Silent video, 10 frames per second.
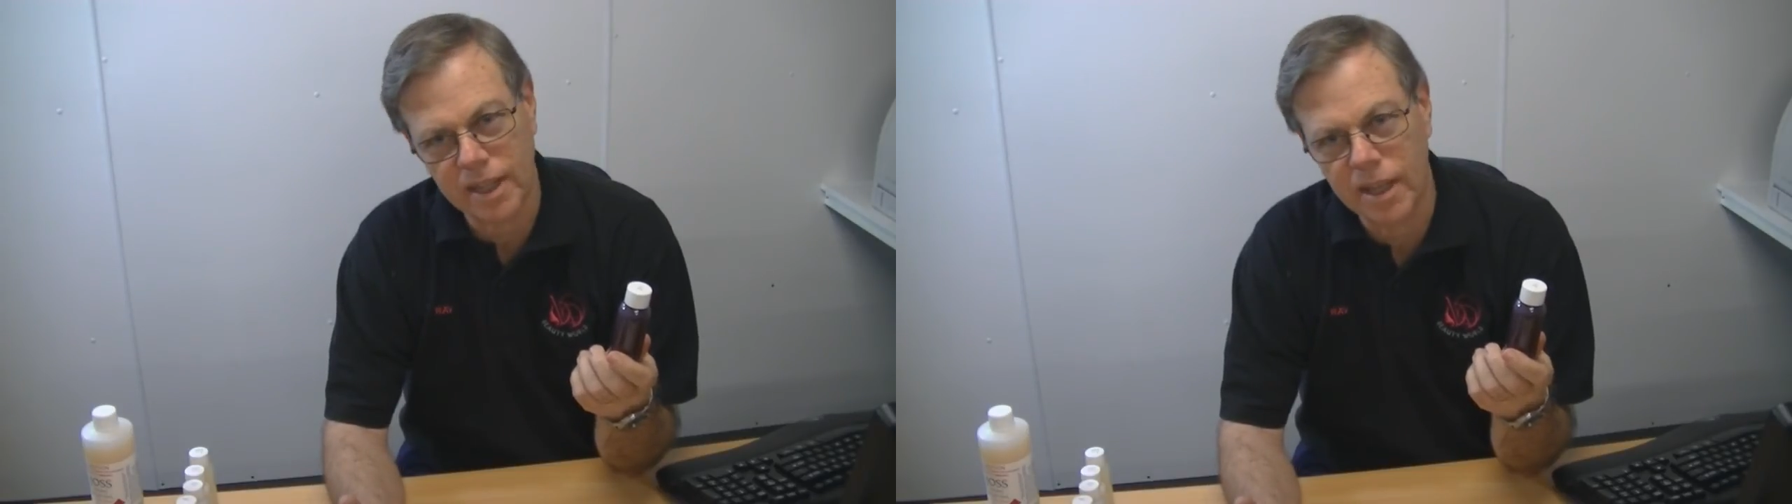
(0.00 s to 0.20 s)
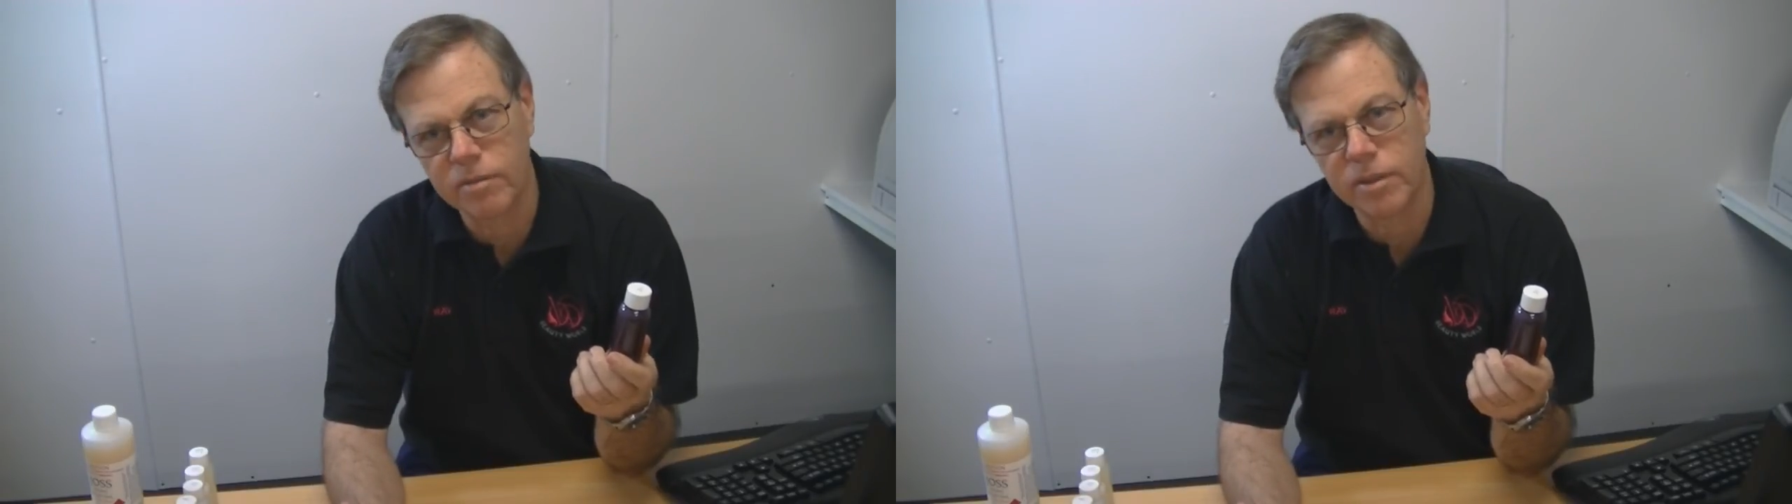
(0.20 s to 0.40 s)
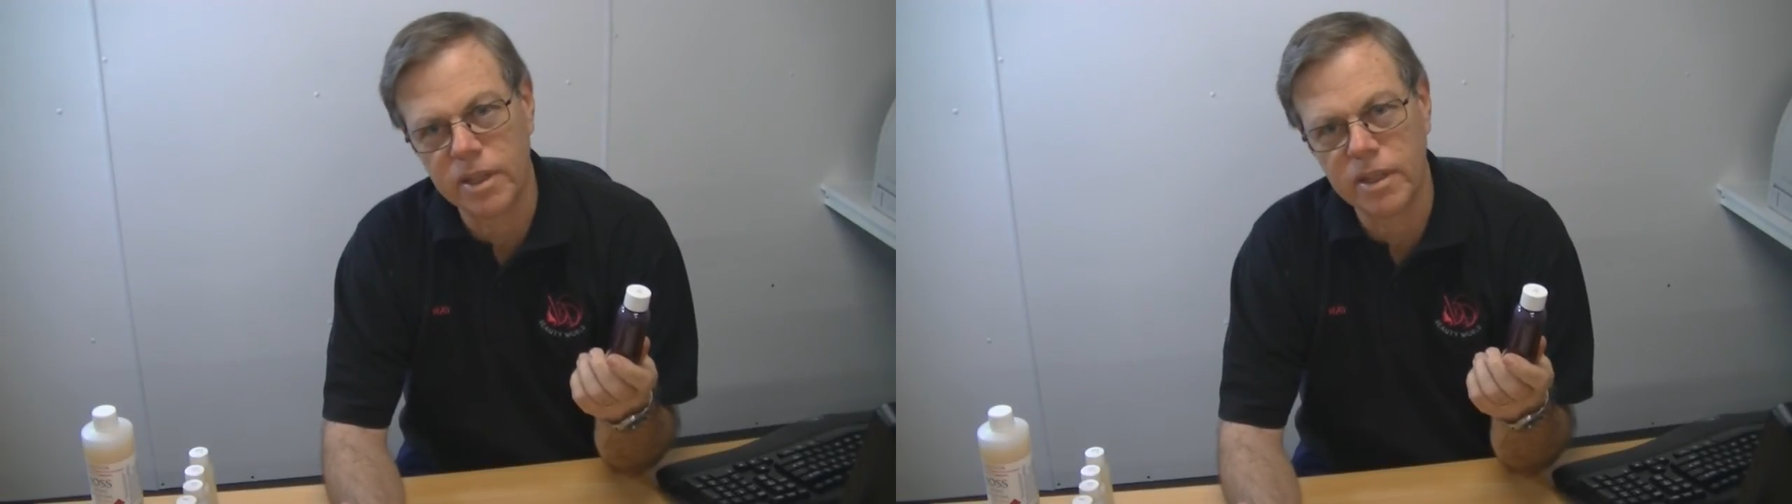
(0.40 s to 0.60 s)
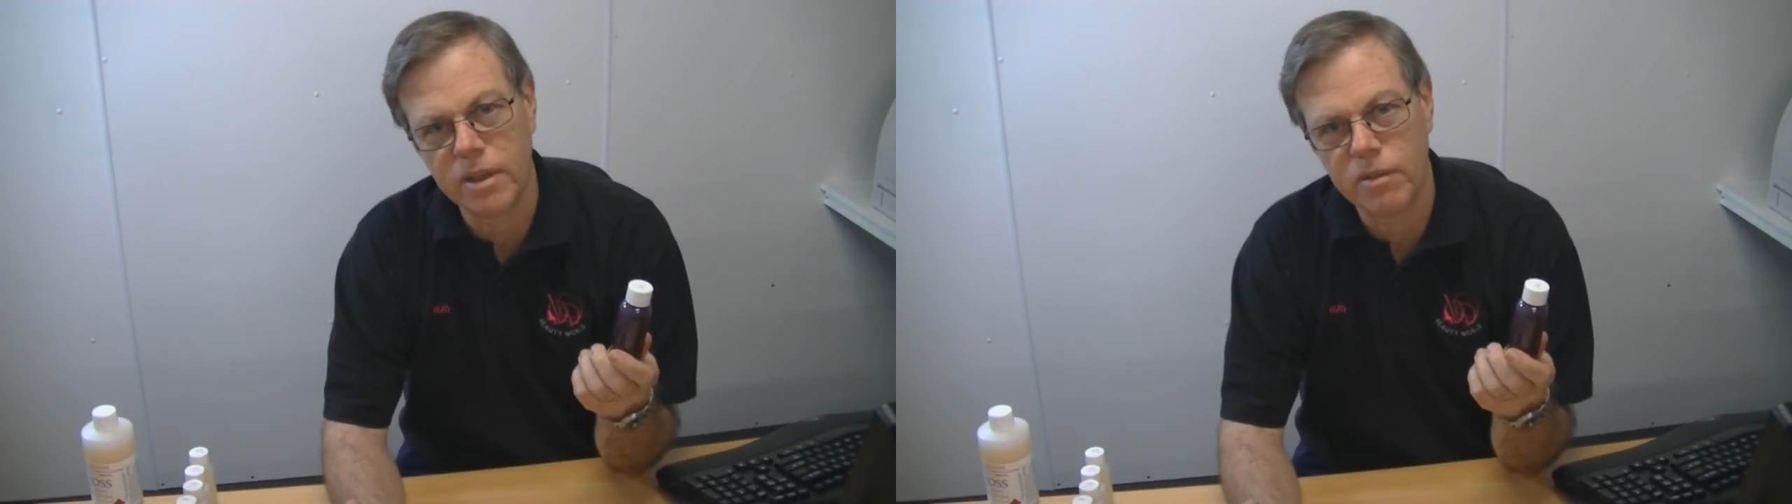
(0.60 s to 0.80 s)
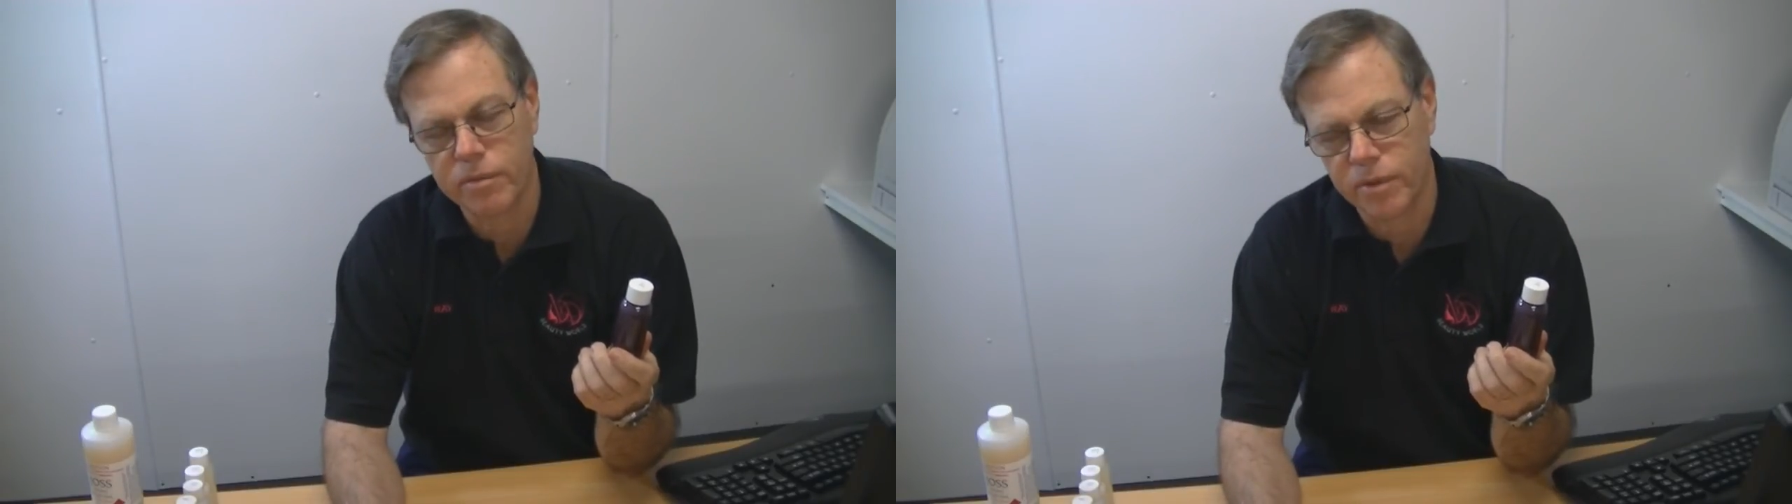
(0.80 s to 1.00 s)
lovely
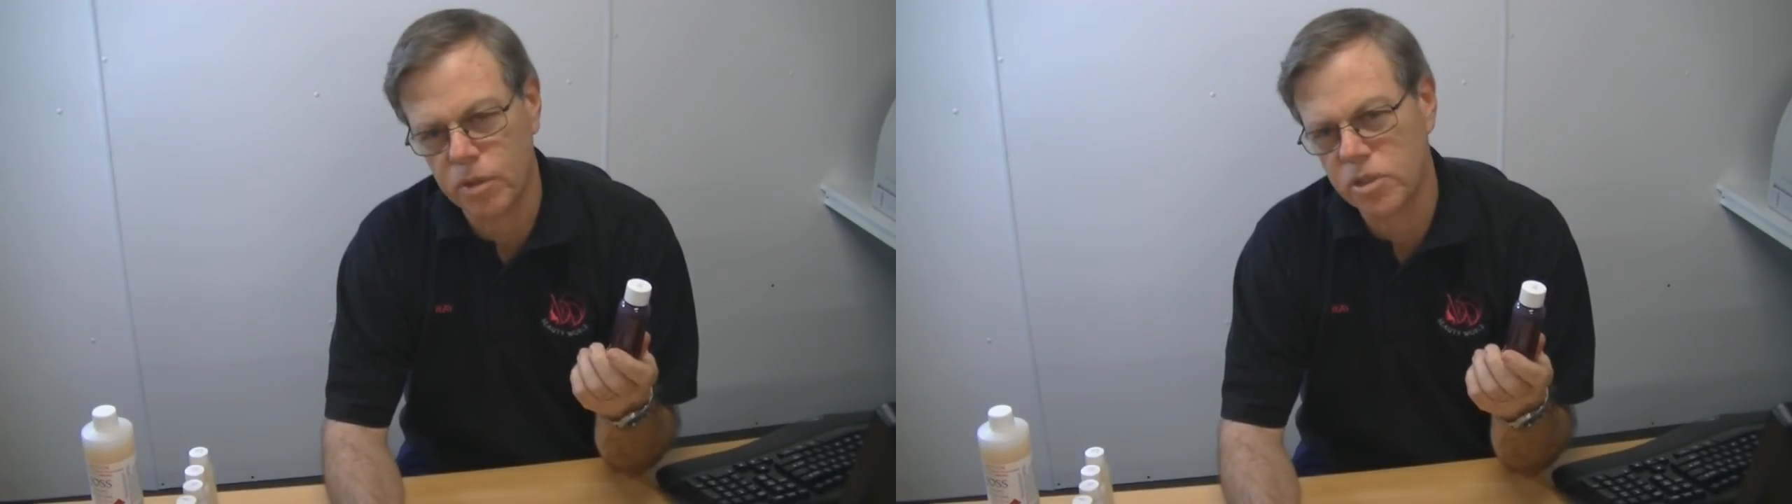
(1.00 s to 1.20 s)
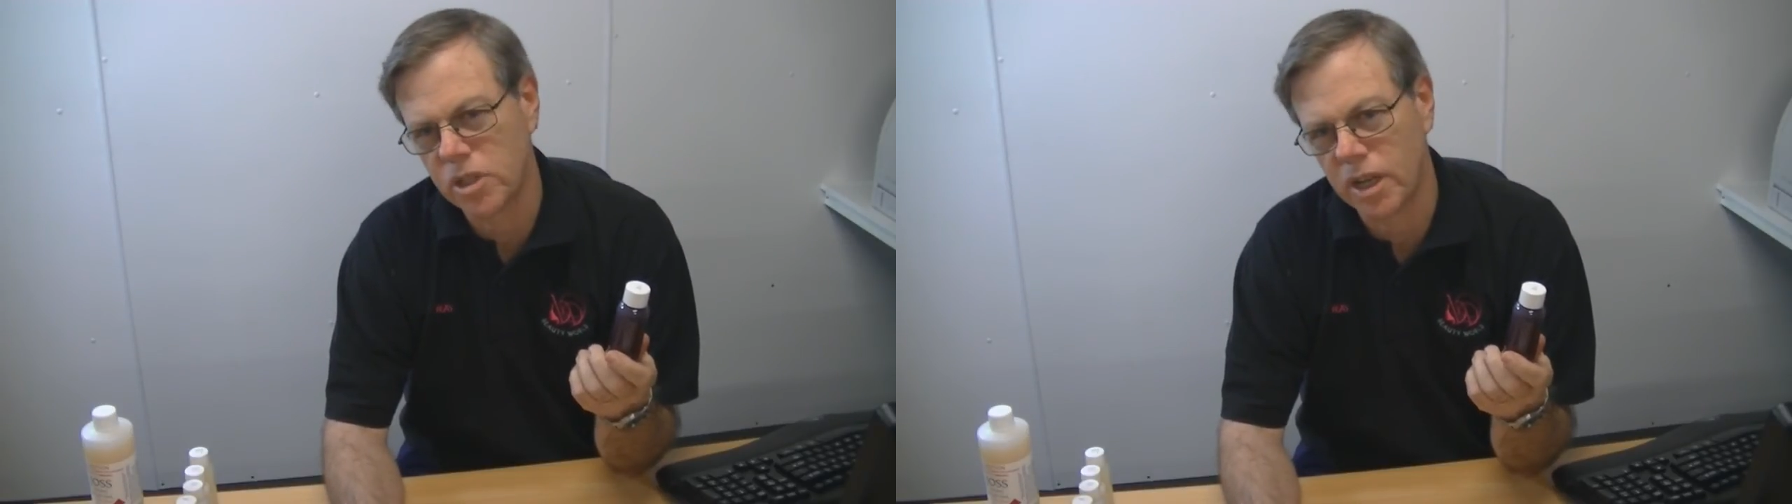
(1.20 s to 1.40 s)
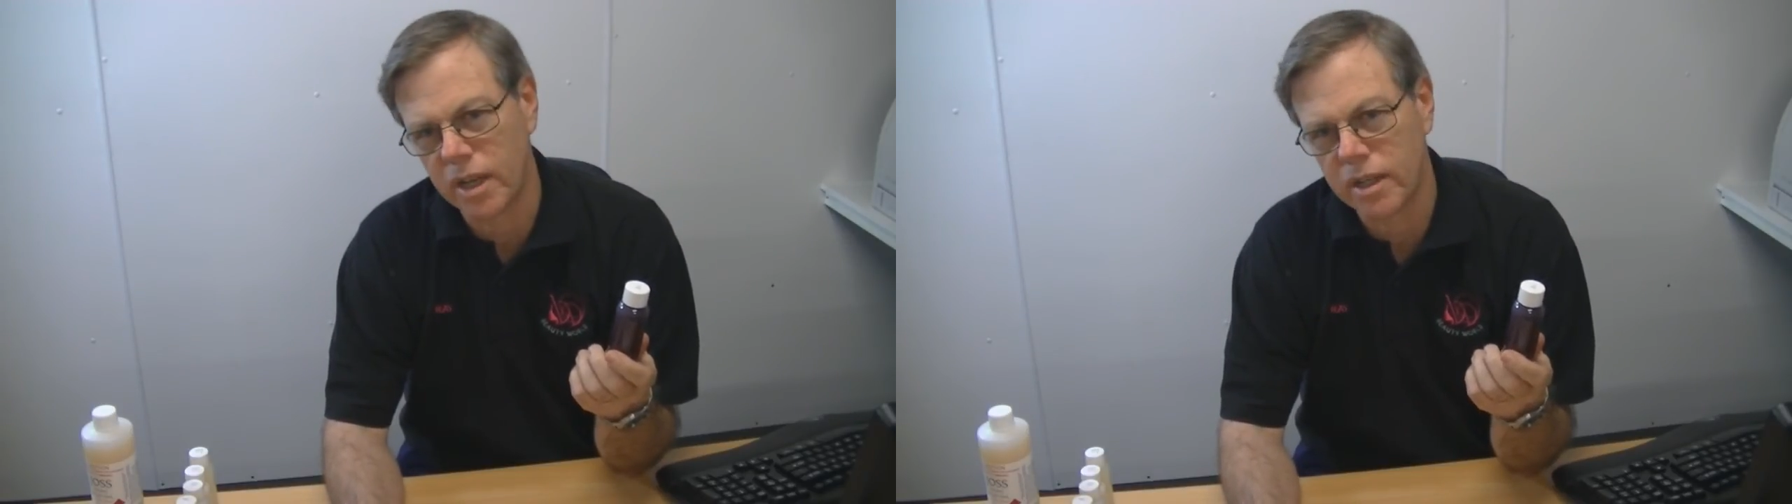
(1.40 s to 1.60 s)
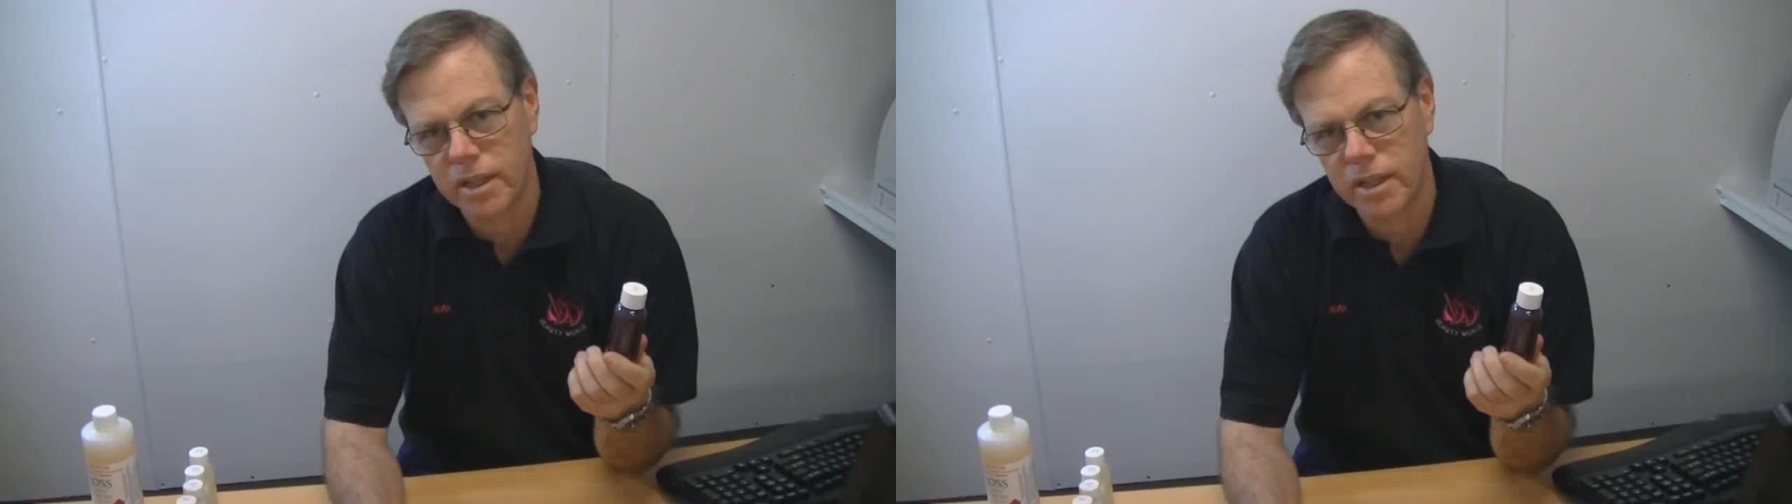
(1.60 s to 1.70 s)
fuchsia